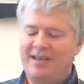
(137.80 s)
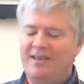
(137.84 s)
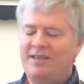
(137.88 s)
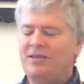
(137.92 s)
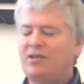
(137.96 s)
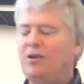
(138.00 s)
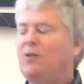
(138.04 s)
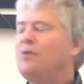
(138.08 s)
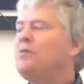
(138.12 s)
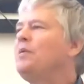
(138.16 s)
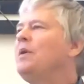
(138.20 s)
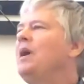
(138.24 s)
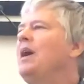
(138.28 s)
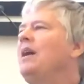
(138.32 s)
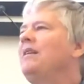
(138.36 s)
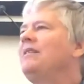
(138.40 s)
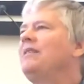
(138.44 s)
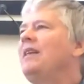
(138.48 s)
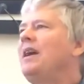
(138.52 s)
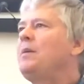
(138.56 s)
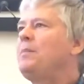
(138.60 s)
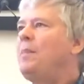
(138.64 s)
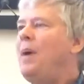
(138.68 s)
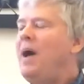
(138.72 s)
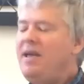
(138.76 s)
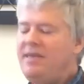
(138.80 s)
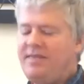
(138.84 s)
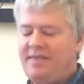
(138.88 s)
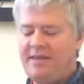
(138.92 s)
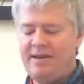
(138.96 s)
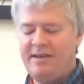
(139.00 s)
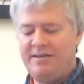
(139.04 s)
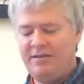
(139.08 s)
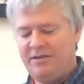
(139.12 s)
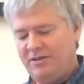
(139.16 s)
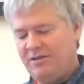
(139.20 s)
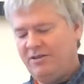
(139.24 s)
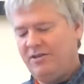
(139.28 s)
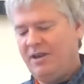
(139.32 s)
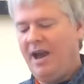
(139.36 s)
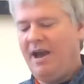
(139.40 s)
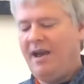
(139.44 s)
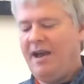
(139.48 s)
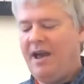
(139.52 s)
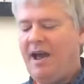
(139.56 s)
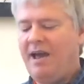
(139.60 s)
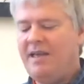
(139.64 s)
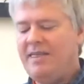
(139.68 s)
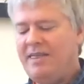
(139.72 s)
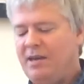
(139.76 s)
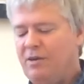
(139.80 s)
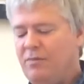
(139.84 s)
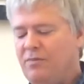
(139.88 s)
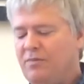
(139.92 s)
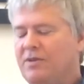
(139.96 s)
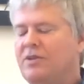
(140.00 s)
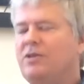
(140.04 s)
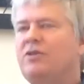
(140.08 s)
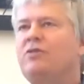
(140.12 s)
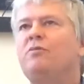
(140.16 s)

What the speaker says: So, like Python, I think